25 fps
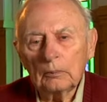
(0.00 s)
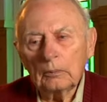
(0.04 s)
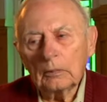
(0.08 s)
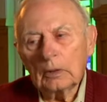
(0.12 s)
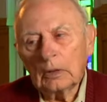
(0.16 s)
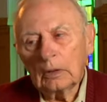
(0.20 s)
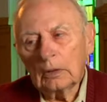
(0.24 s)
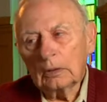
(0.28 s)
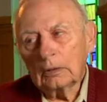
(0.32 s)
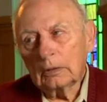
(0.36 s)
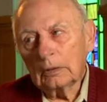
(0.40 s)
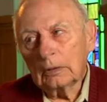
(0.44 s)

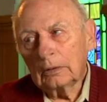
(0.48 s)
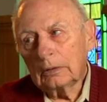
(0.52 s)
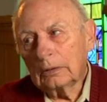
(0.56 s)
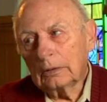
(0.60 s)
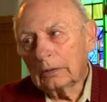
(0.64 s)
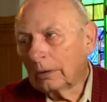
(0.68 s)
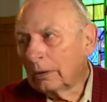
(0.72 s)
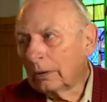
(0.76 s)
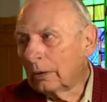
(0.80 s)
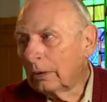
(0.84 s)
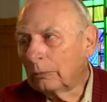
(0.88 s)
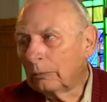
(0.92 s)
as they
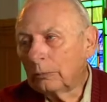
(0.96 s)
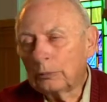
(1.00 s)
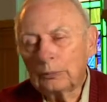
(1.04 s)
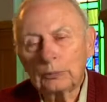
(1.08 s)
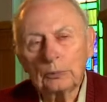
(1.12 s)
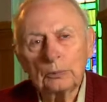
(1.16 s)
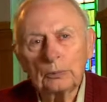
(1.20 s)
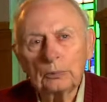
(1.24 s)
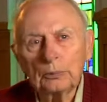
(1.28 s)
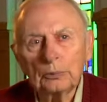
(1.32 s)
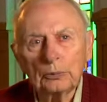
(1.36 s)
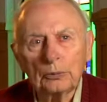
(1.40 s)
say,
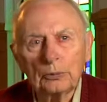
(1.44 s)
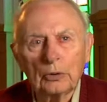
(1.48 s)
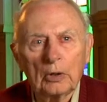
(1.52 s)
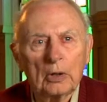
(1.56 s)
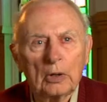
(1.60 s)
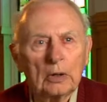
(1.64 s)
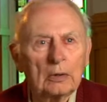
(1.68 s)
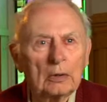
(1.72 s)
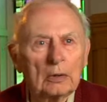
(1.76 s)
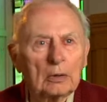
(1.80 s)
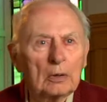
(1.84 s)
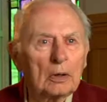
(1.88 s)

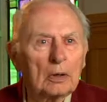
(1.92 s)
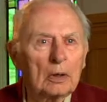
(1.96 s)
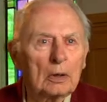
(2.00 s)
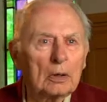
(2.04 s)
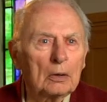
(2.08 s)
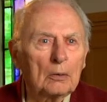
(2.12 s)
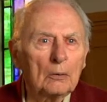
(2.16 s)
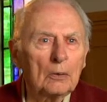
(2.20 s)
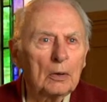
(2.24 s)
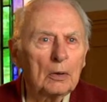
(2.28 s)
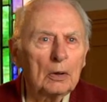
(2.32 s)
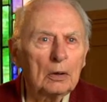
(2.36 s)
pray the gay
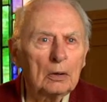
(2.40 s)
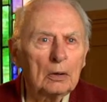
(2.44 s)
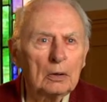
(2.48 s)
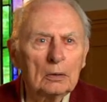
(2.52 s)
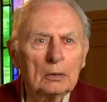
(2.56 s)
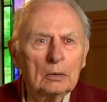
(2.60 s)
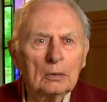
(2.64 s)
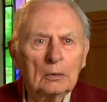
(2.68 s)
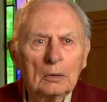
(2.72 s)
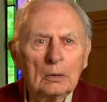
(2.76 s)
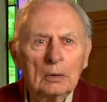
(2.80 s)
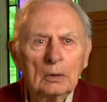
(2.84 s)
away.
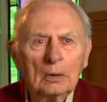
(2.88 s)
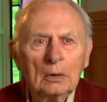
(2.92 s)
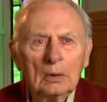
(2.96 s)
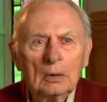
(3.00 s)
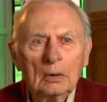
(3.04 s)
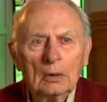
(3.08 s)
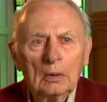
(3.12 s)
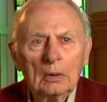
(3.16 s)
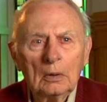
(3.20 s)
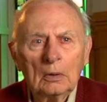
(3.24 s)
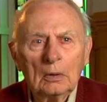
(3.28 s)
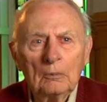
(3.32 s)

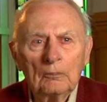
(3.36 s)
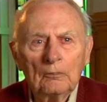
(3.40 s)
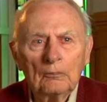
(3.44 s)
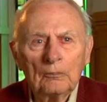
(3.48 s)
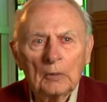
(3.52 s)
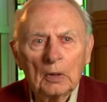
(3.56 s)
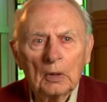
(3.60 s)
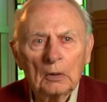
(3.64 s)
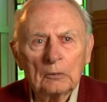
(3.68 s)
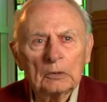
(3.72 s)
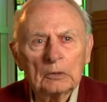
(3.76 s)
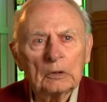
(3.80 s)

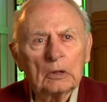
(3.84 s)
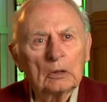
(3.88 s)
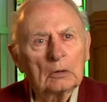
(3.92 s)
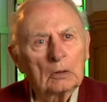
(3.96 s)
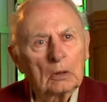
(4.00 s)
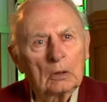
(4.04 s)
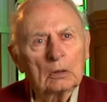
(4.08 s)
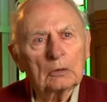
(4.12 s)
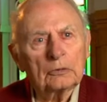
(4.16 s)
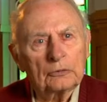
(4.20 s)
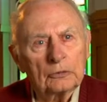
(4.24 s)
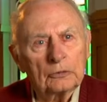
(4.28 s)
It was a
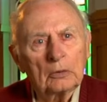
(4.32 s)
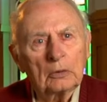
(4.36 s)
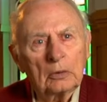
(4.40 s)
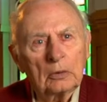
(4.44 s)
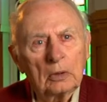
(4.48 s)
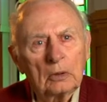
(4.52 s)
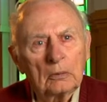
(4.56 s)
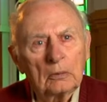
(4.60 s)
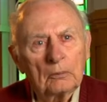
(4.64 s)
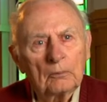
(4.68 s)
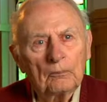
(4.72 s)
long journey.